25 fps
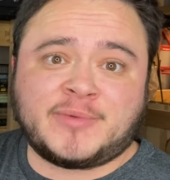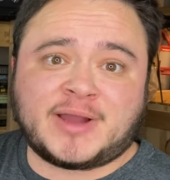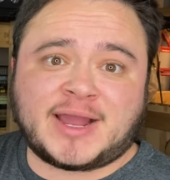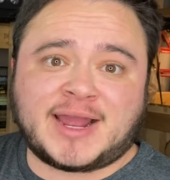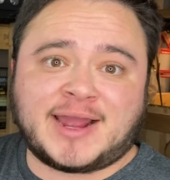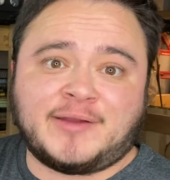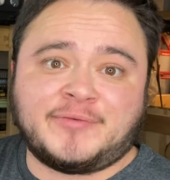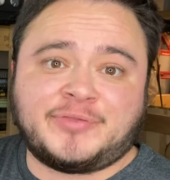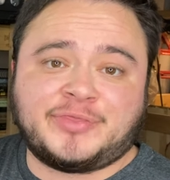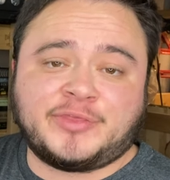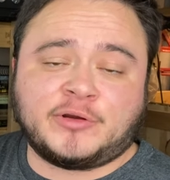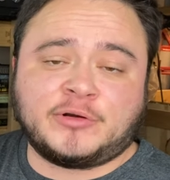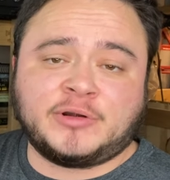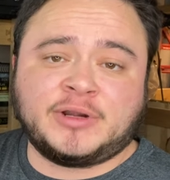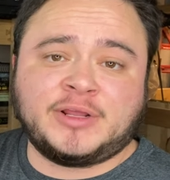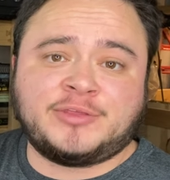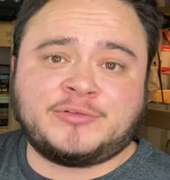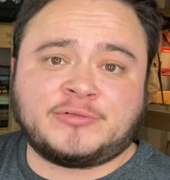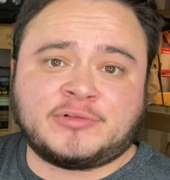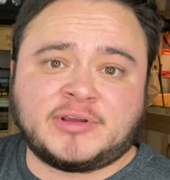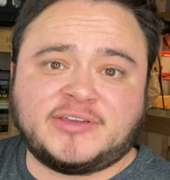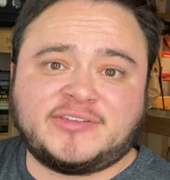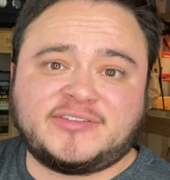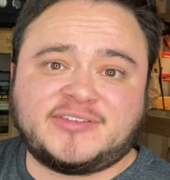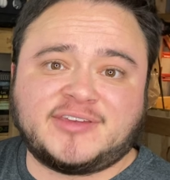I had
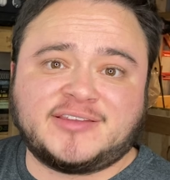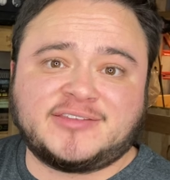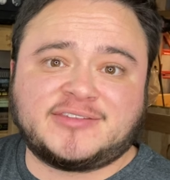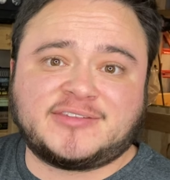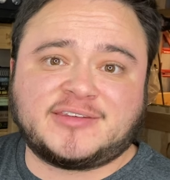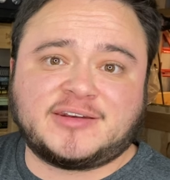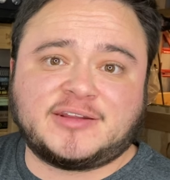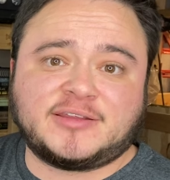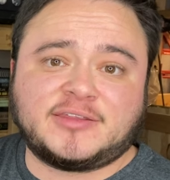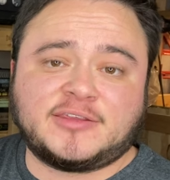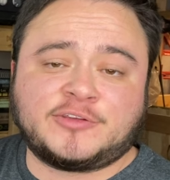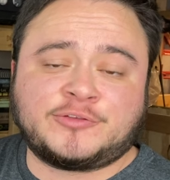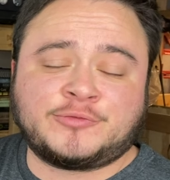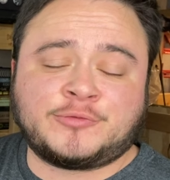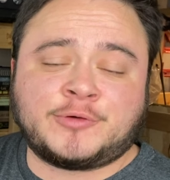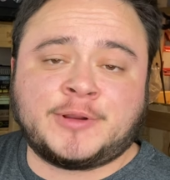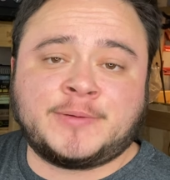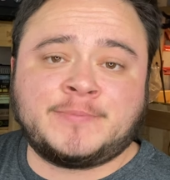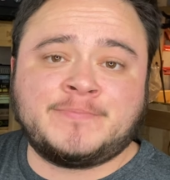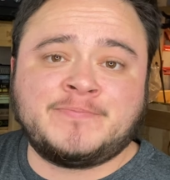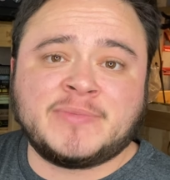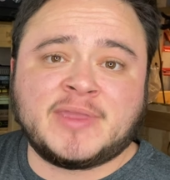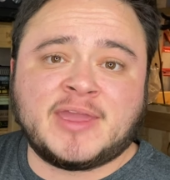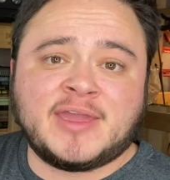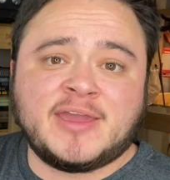33 cents into this one,
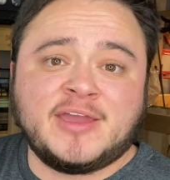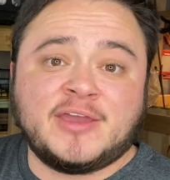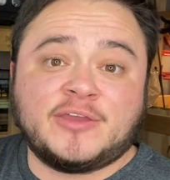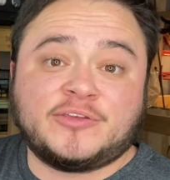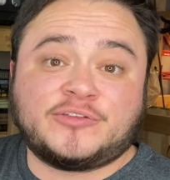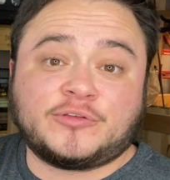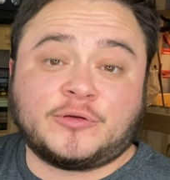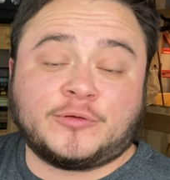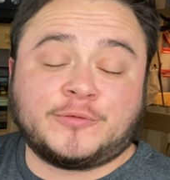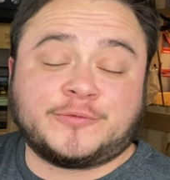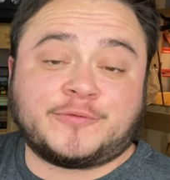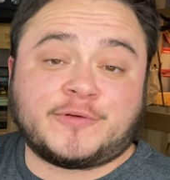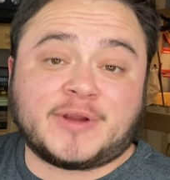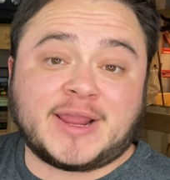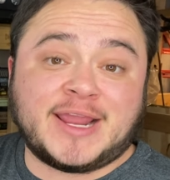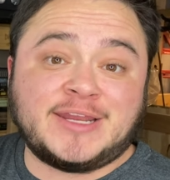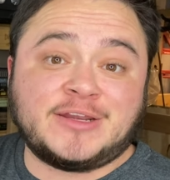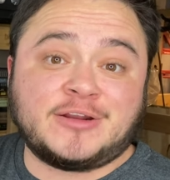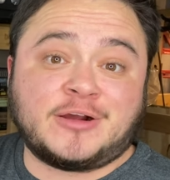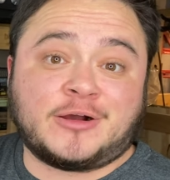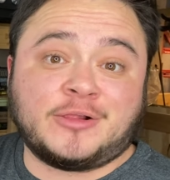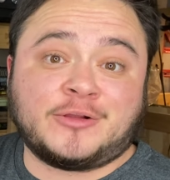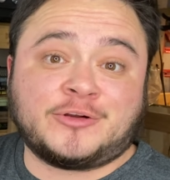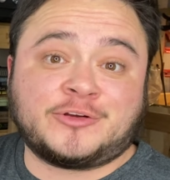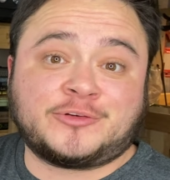sold for
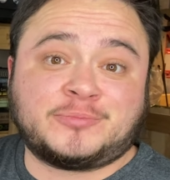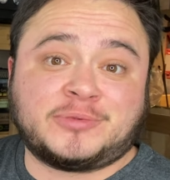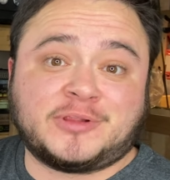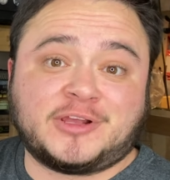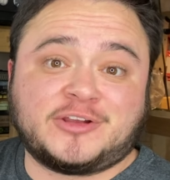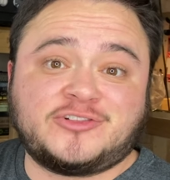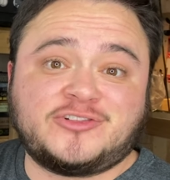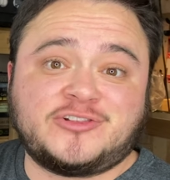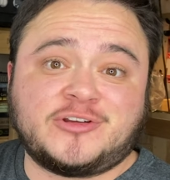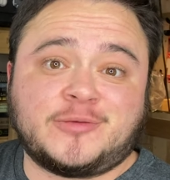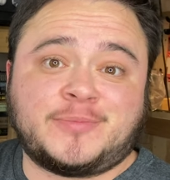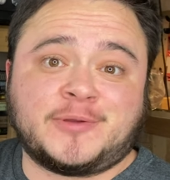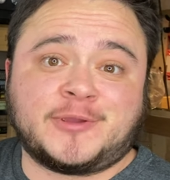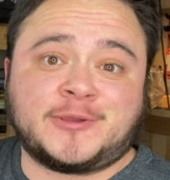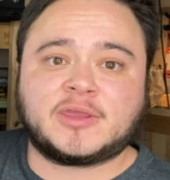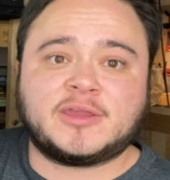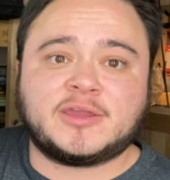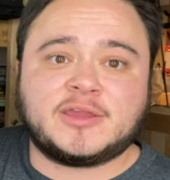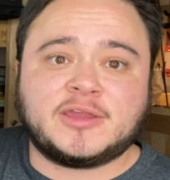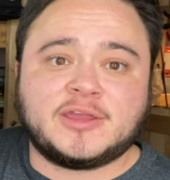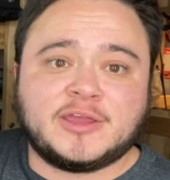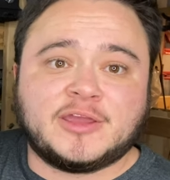$8 plus shipping.